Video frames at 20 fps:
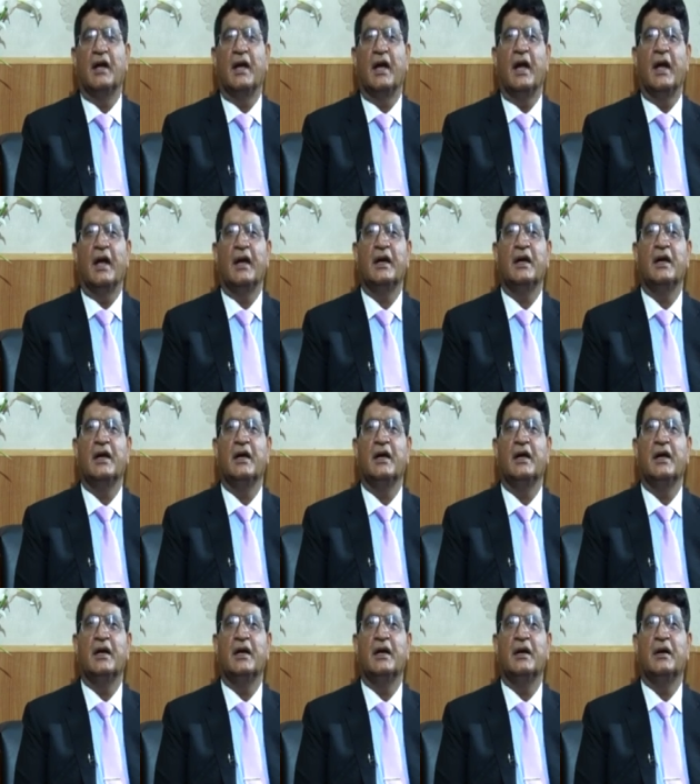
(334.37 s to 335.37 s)
And
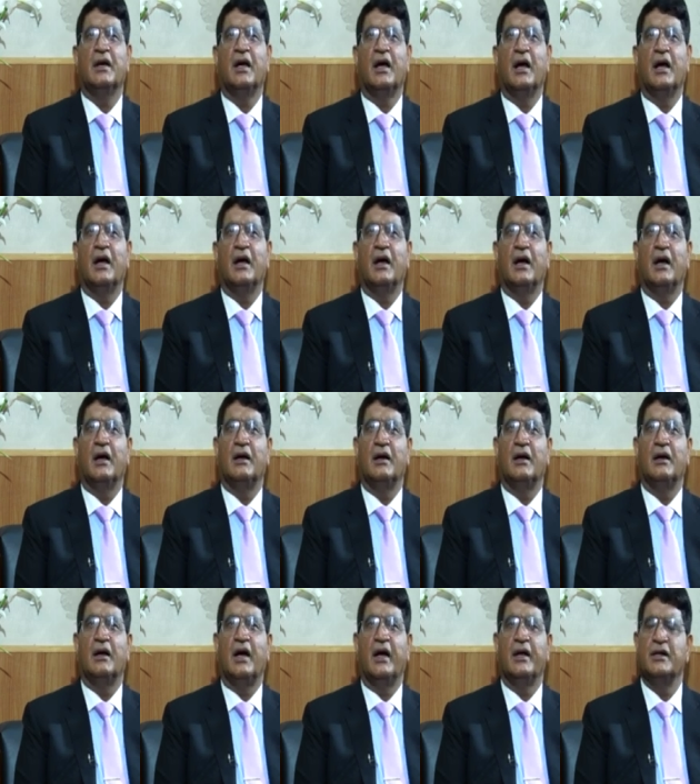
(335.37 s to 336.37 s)

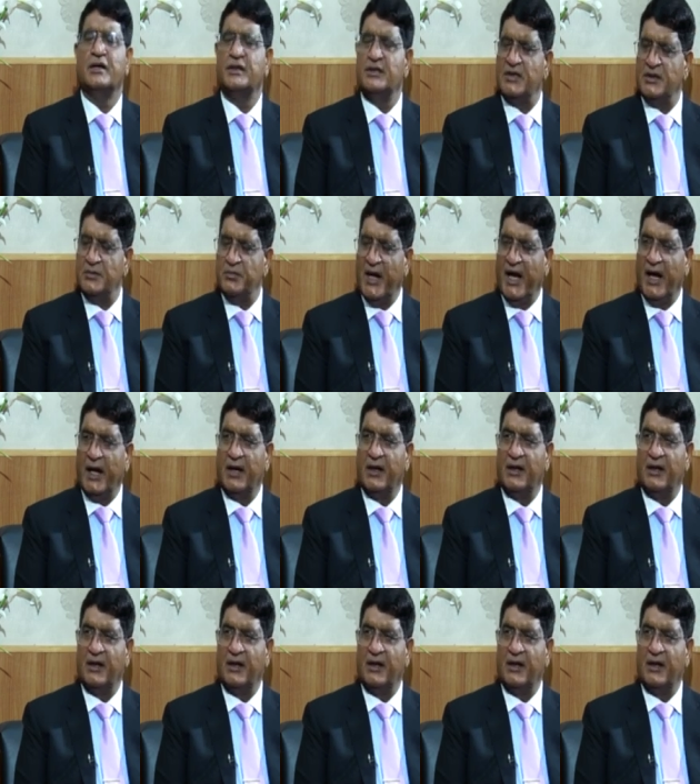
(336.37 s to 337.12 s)
I returned back